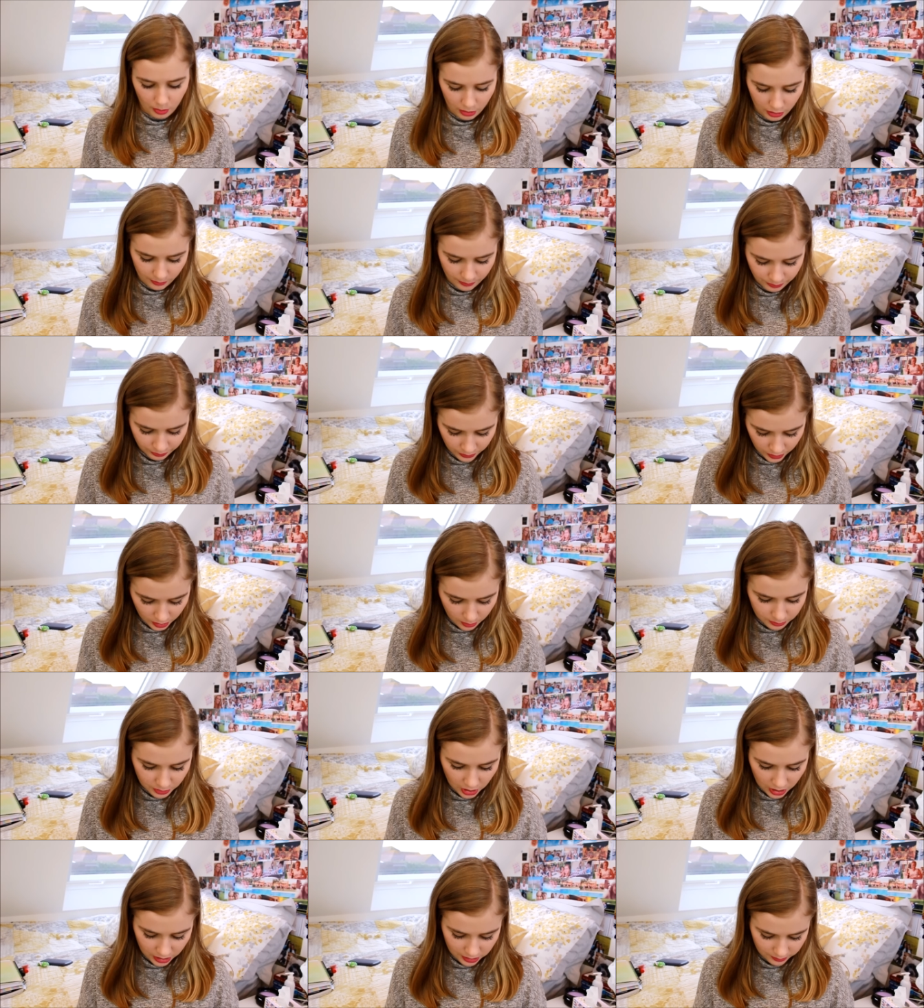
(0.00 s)
but
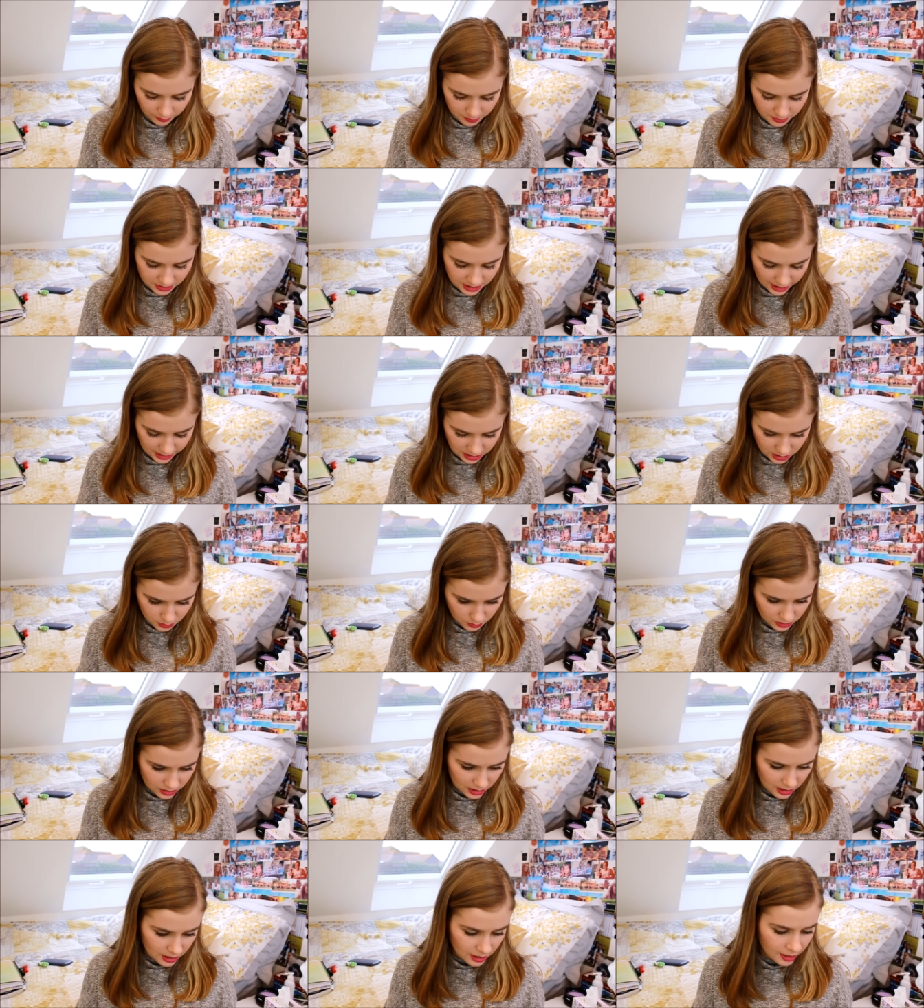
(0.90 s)
kind of obsessed
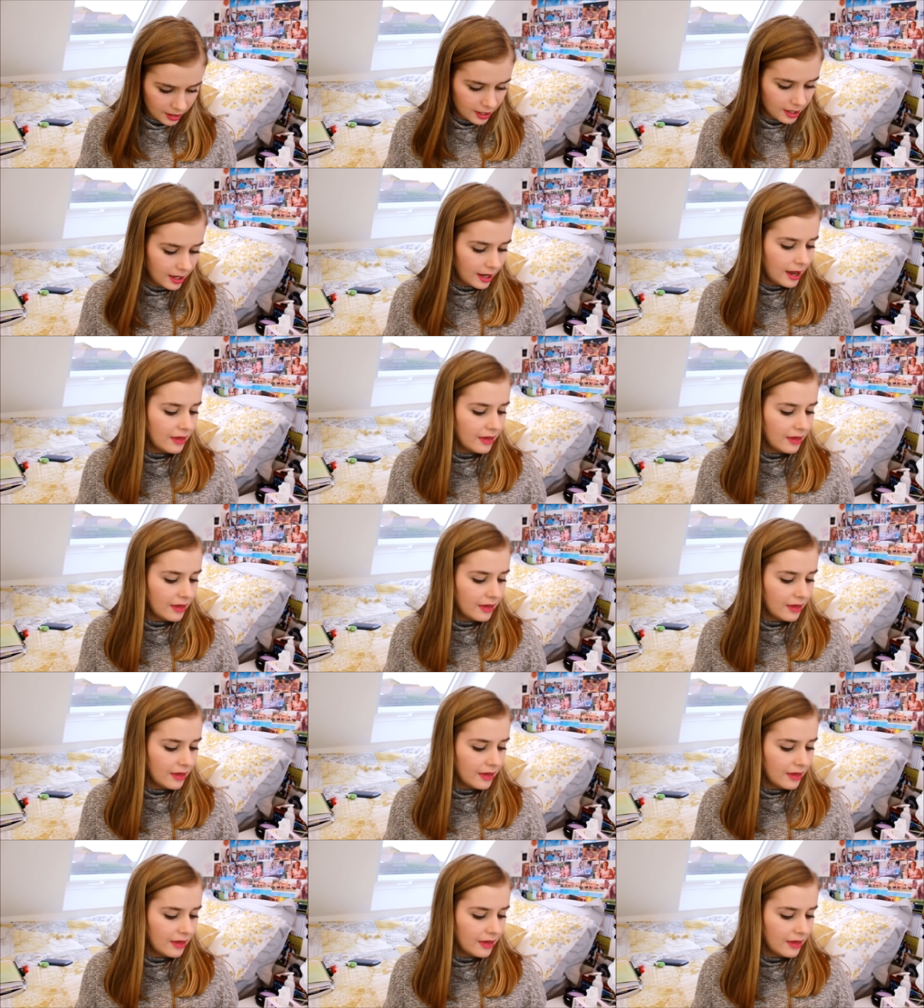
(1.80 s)
with it.